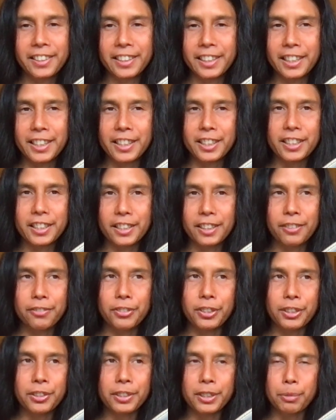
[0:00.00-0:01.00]
it, is if
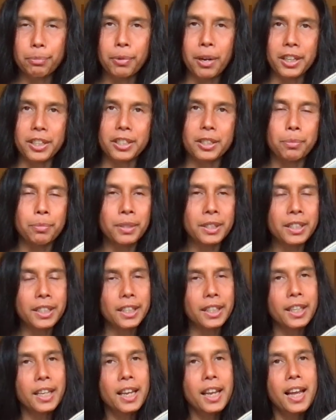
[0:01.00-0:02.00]
you're in the
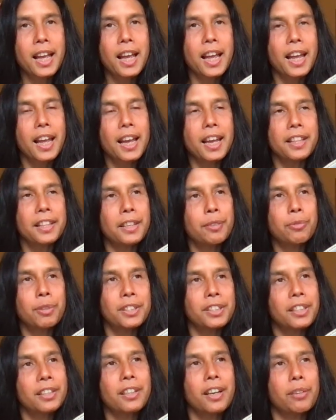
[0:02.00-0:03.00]
proximity. And then once
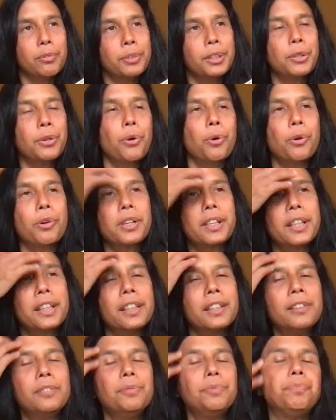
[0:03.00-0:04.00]
it got
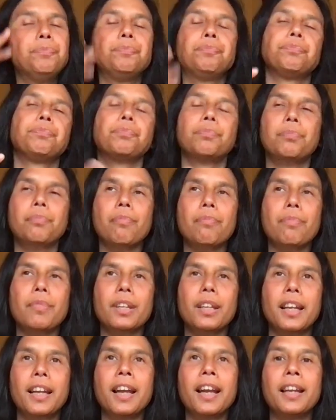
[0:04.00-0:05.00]
recorded
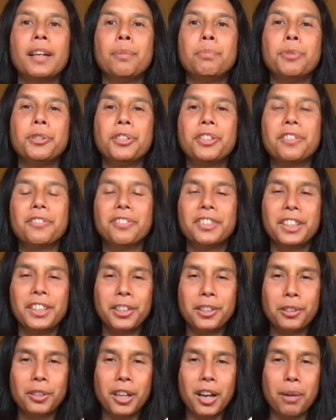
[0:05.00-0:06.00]
and a music
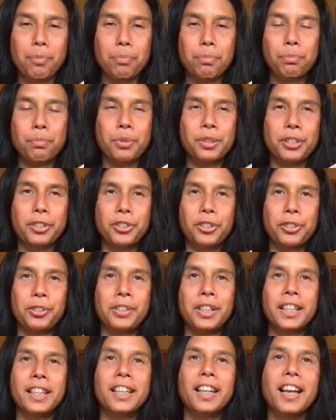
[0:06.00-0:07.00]
video got put to
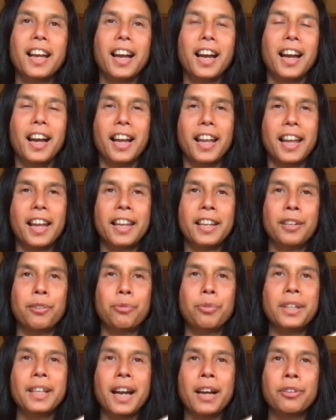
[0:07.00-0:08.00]
it and it
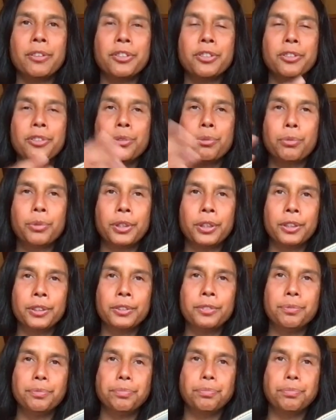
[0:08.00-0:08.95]
went out into the world,